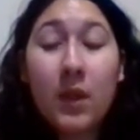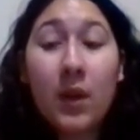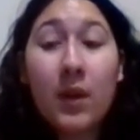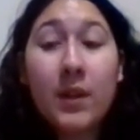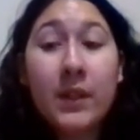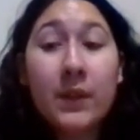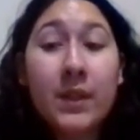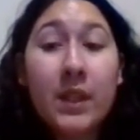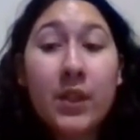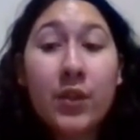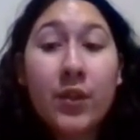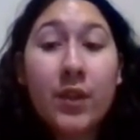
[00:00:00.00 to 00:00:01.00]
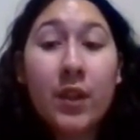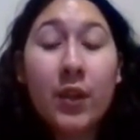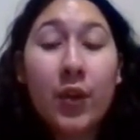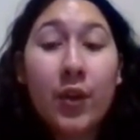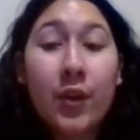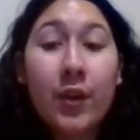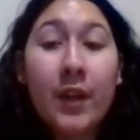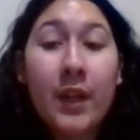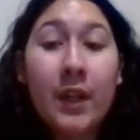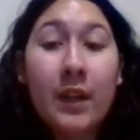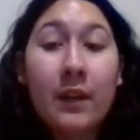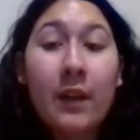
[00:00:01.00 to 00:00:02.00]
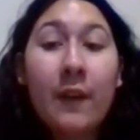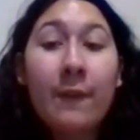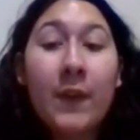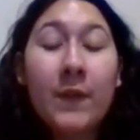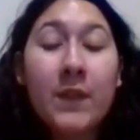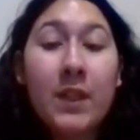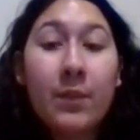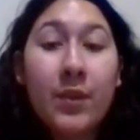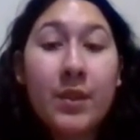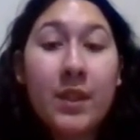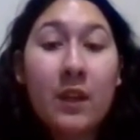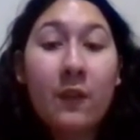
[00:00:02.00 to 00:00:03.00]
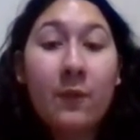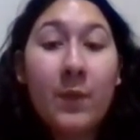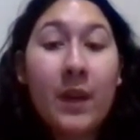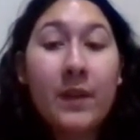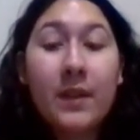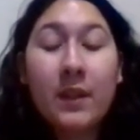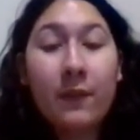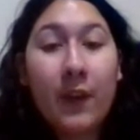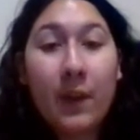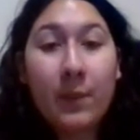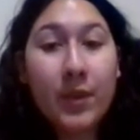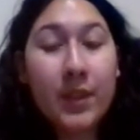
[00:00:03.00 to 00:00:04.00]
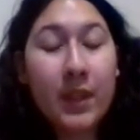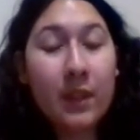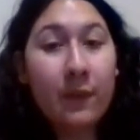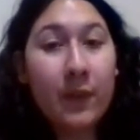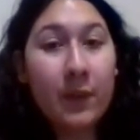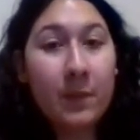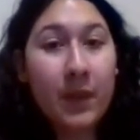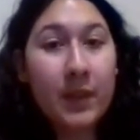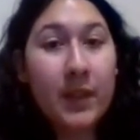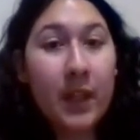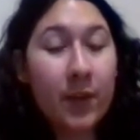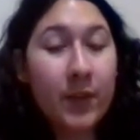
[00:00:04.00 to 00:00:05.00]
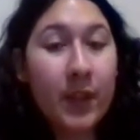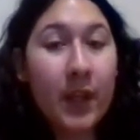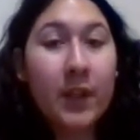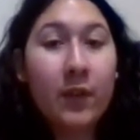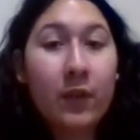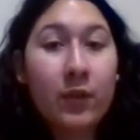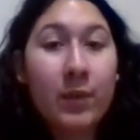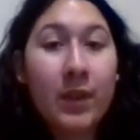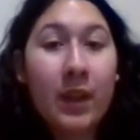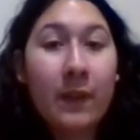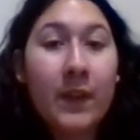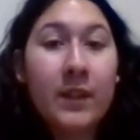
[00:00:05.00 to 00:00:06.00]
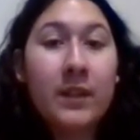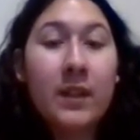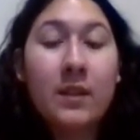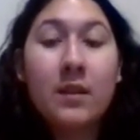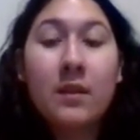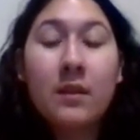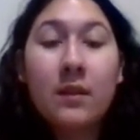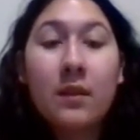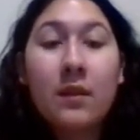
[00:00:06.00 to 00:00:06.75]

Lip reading: Also, seizures occur in 15% of males and 5% of females that are diagnosed with FXS.